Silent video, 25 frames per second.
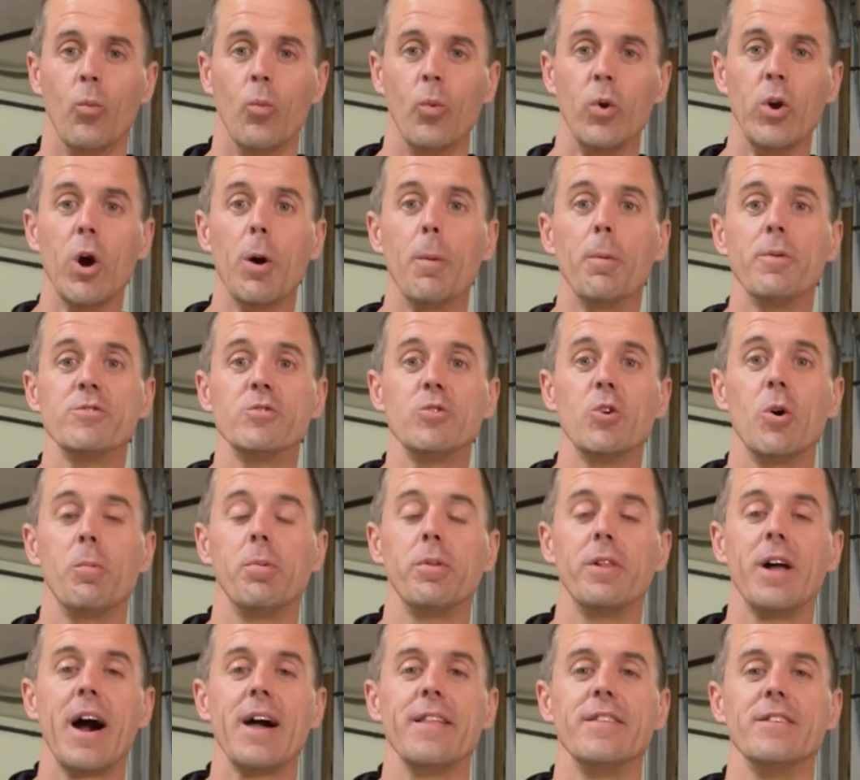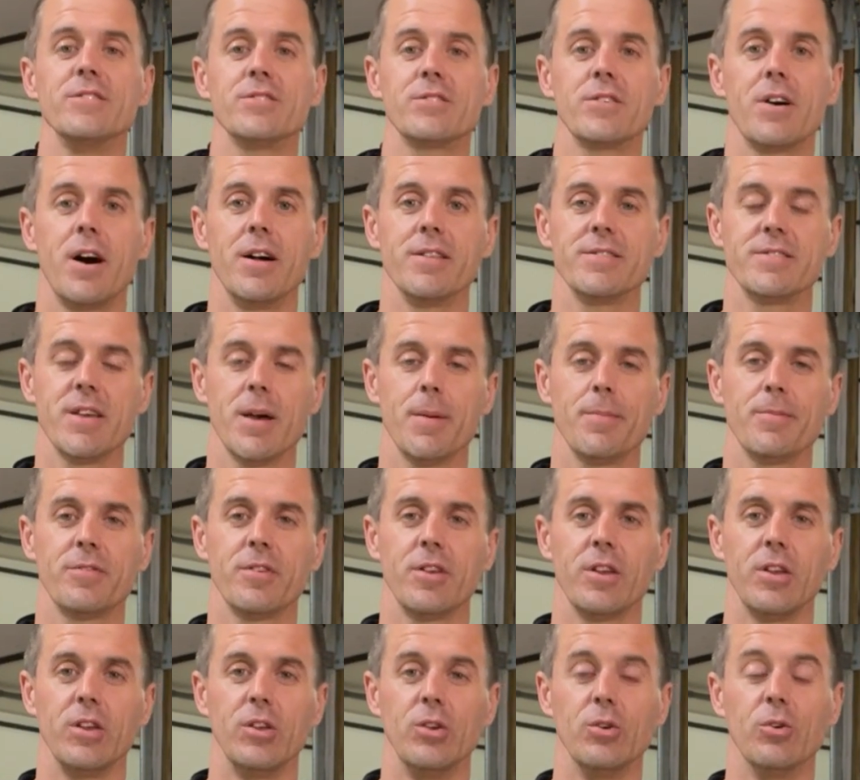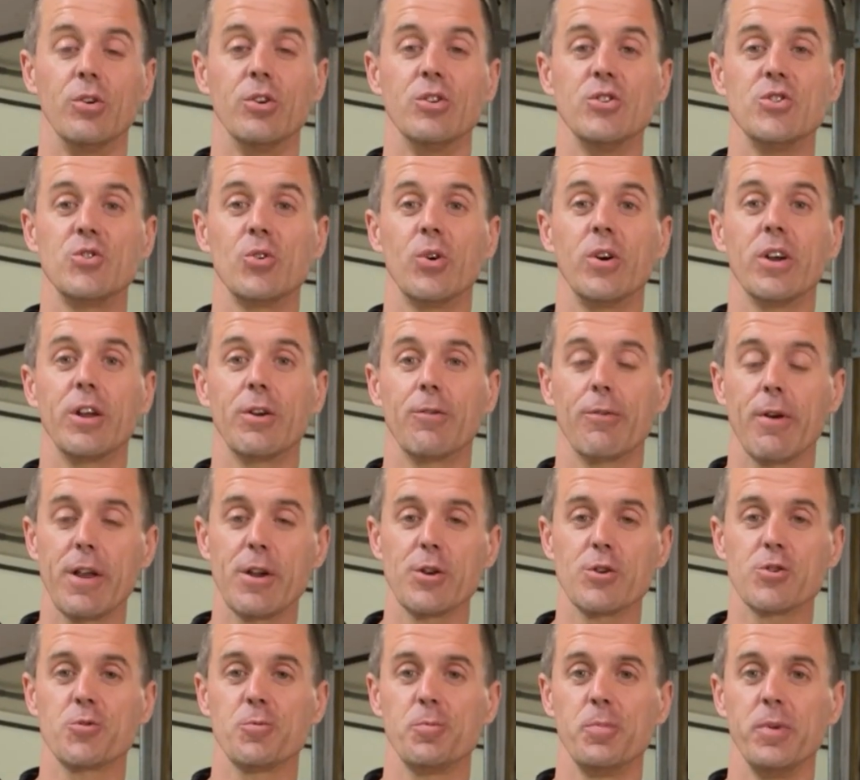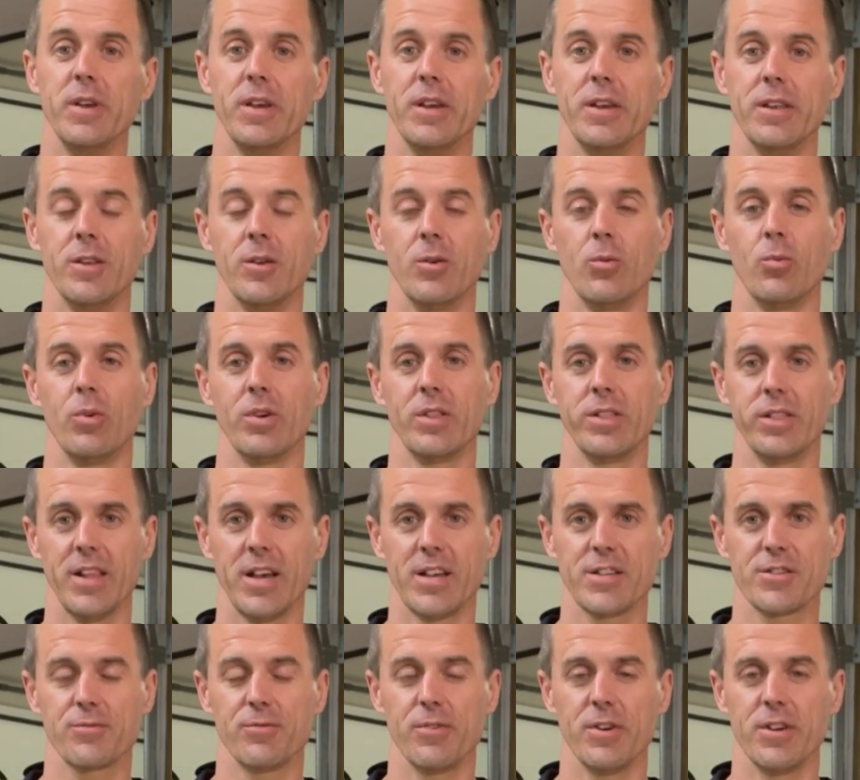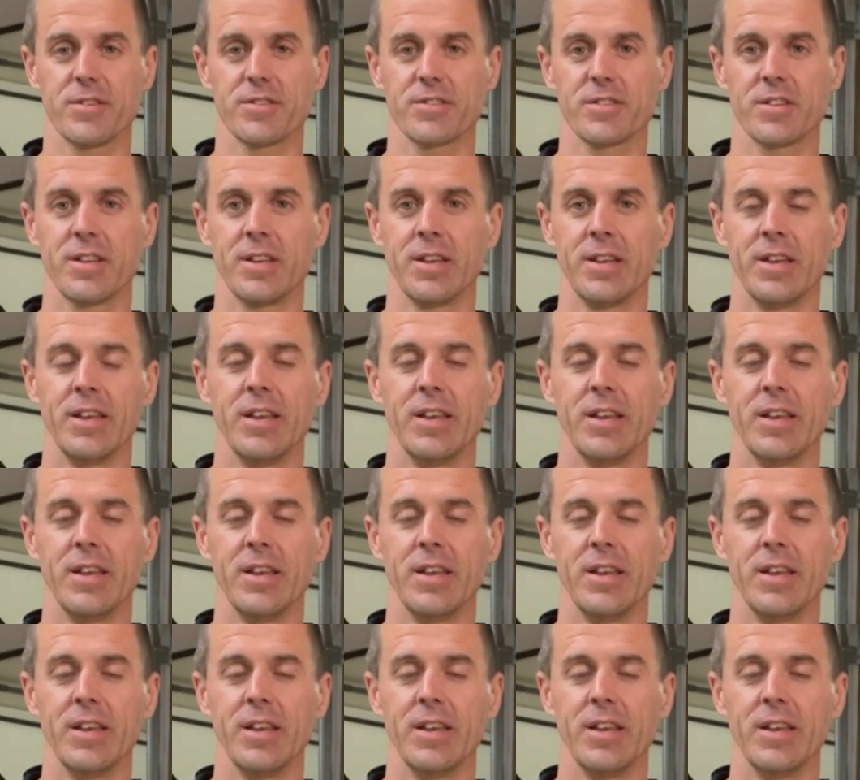We hope as you apply these concepts, you'll enjoy greater speed with less risk.